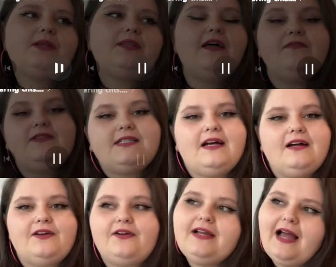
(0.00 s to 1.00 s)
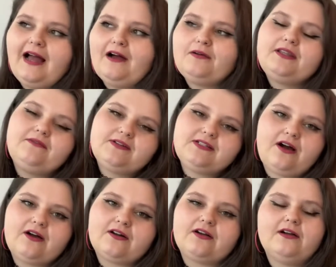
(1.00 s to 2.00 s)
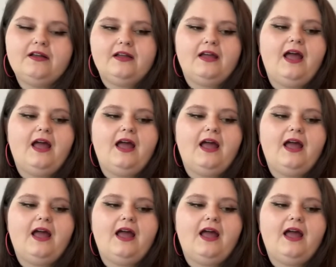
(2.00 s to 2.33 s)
Love a son, or yeah, I would love a daughter.